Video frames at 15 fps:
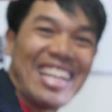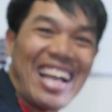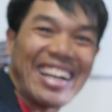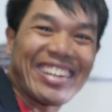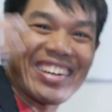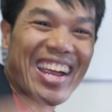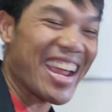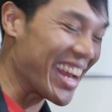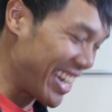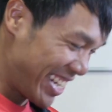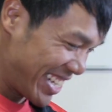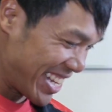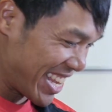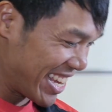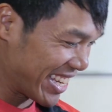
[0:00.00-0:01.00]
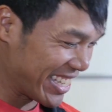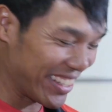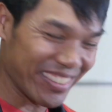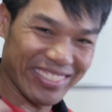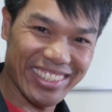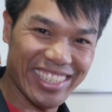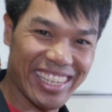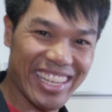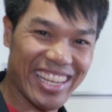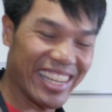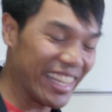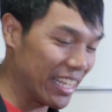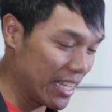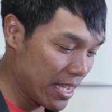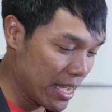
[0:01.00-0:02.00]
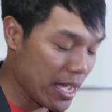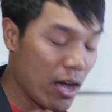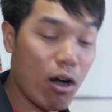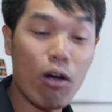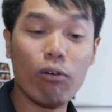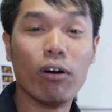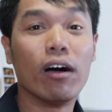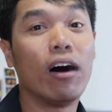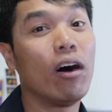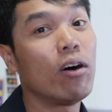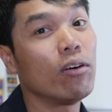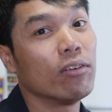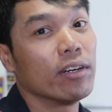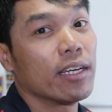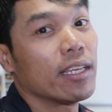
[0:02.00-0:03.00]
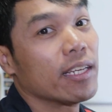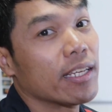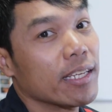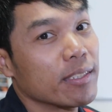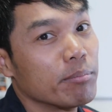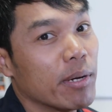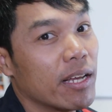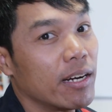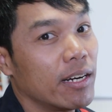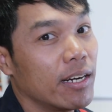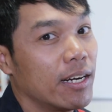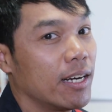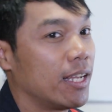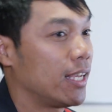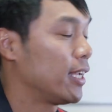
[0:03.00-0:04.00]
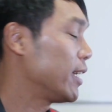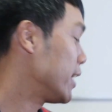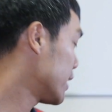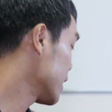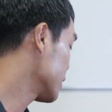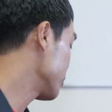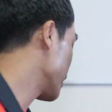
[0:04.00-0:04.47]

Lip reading: that great? Like, really? Oh, and it gets better. It gets